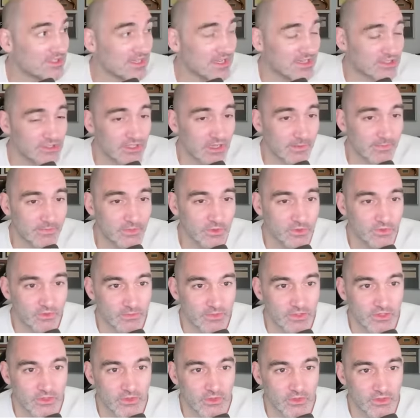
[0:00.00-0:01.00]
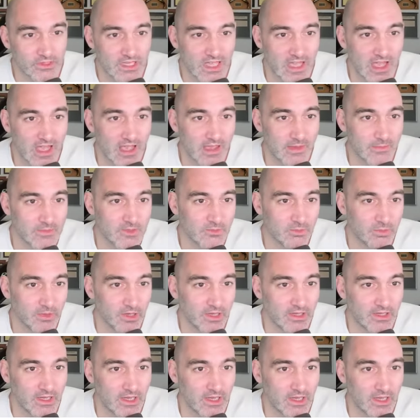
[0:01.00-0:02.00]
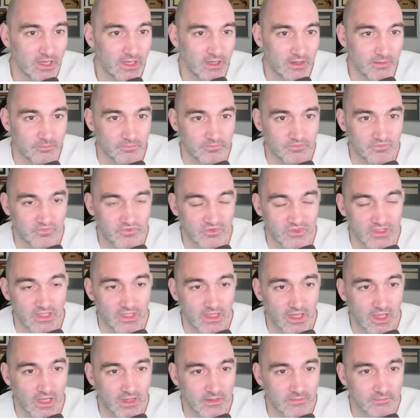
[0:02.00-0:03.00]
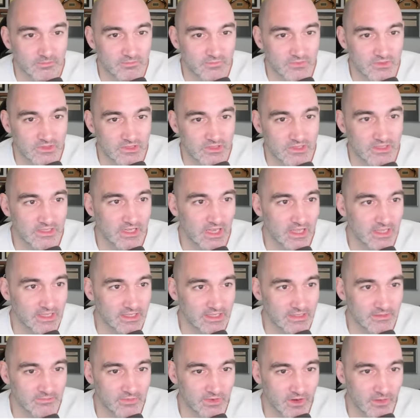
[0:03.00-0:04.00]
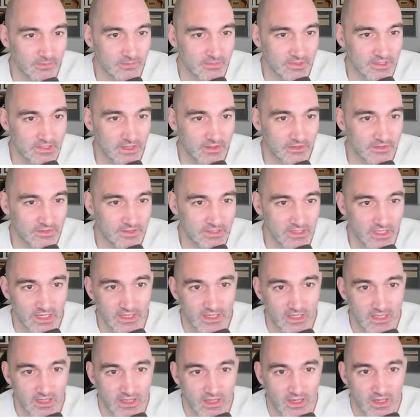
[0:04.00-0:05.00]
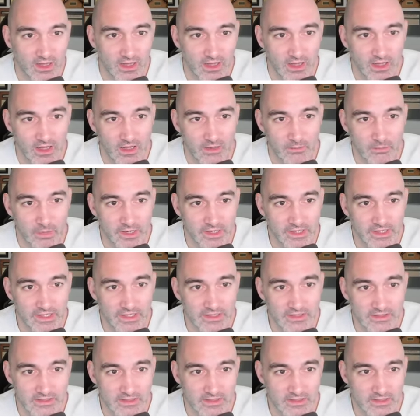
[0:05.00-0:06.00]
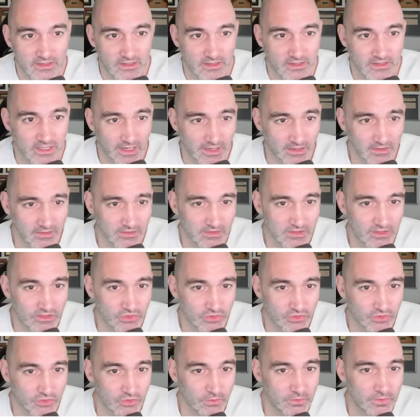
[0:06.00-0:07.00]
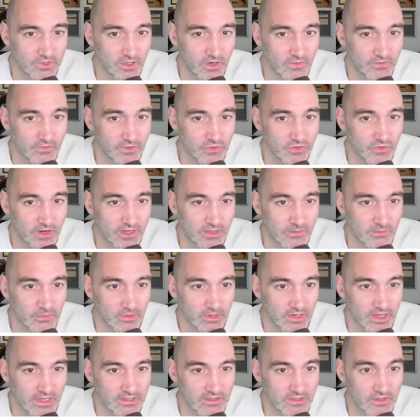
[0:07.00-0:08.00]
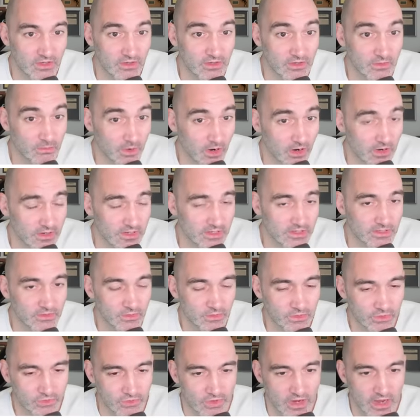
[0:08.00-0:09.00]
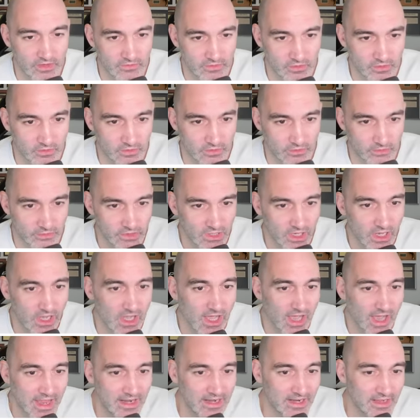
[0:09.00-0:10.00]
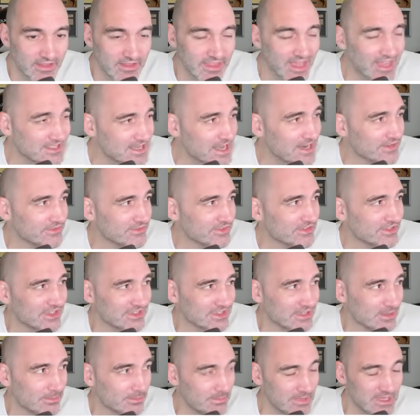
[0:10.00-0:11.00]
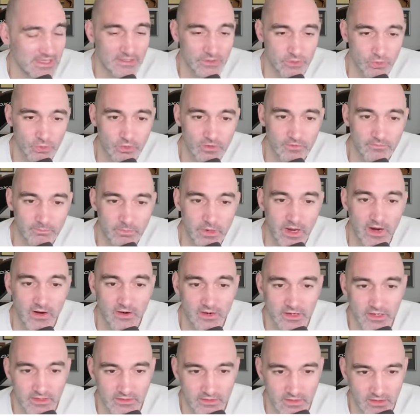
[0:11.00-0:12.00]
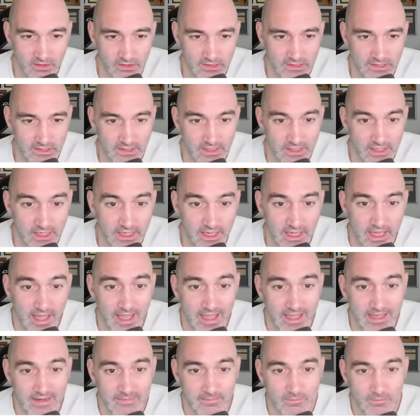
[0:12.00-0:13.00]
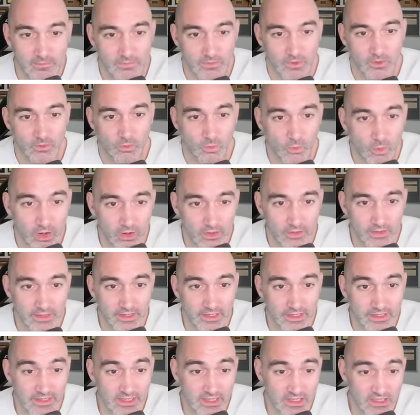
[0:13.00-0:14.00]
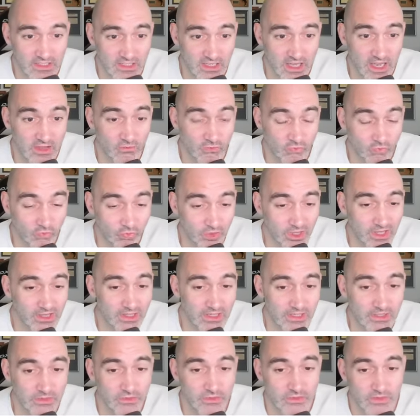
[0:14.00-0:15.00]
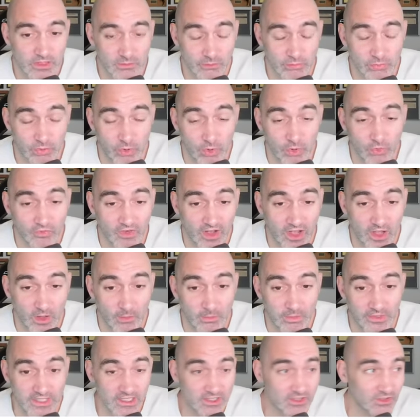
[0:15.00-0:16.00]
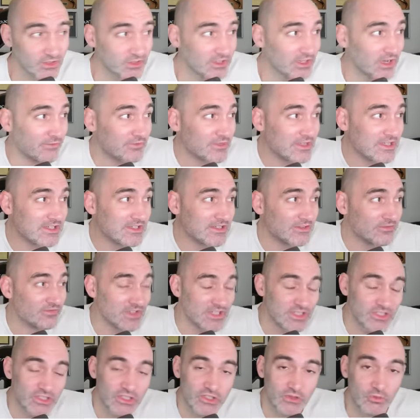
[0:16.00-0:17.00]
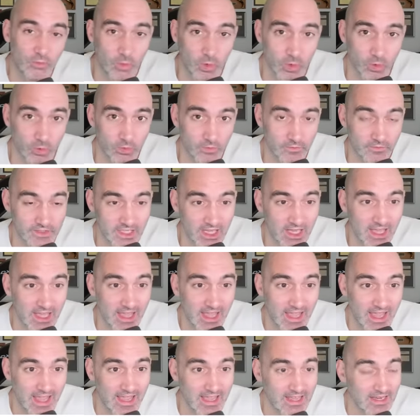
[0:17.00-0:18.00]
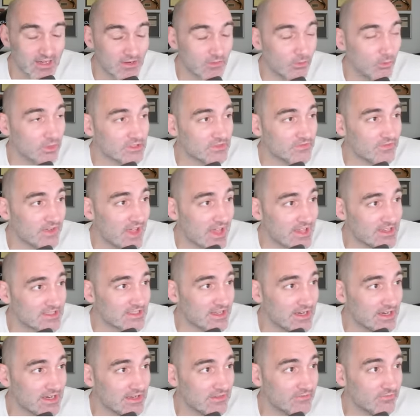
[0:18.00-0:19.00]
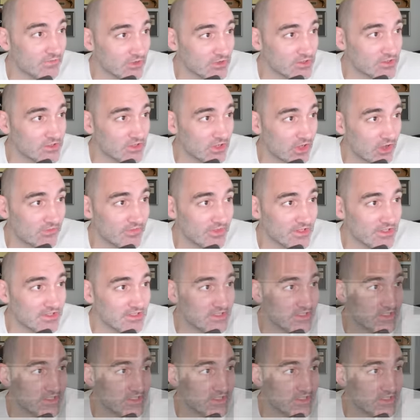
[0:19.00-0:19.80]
actually coming to us from the New York Times, but I'm taking it from this other site, but it's the title is just Troop-Starved Ukrainian Brigades Turn to Marketing to Attract Recruits. And that's actually, to me, sort of burying the lead. And while it is a really interesting profile, particularly of the Da Vinci Wolves, and what's fascinating, first off, is